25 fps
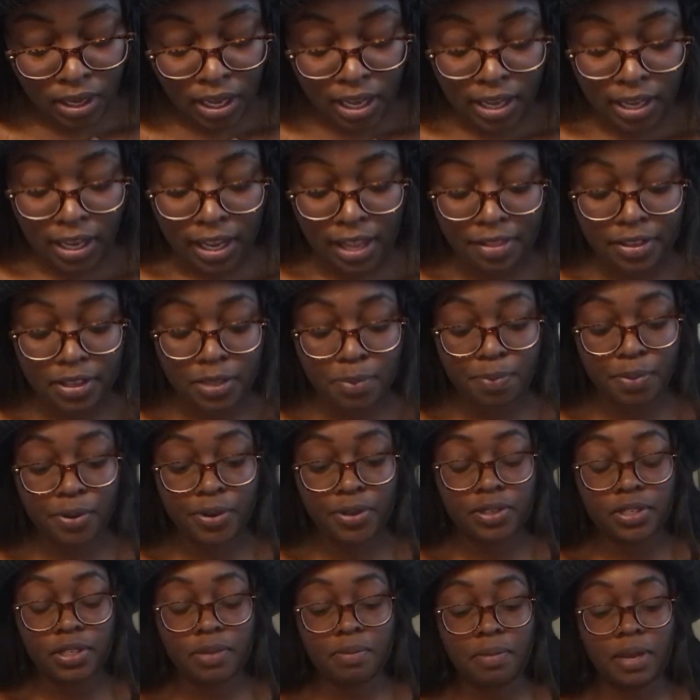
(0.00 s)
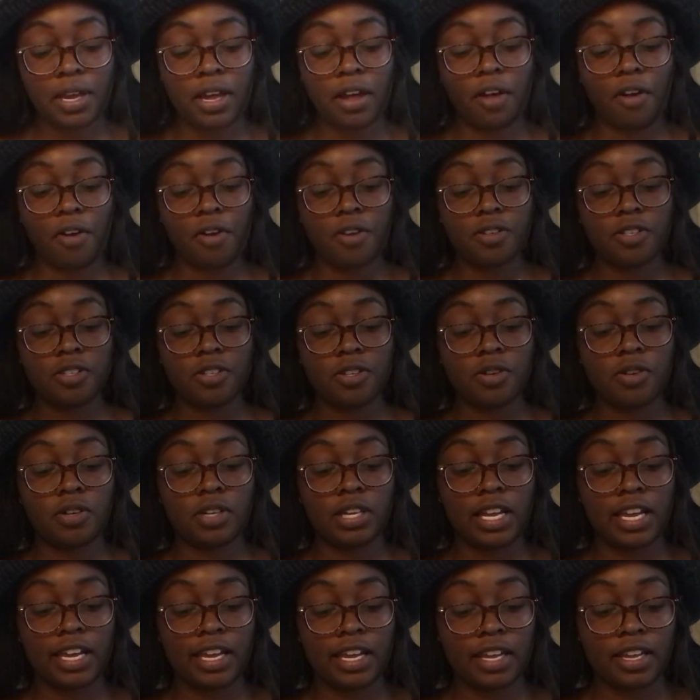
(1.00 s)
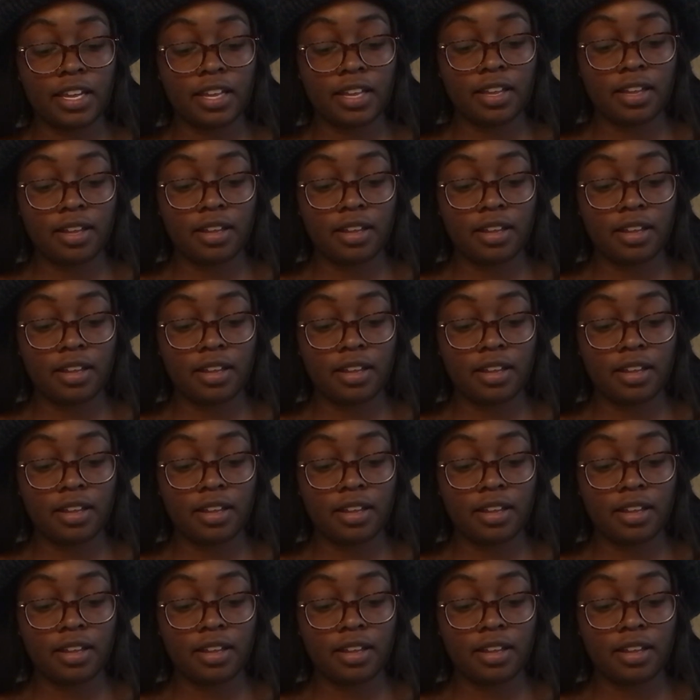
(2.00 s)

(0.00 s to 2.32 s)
yeah, this person may also like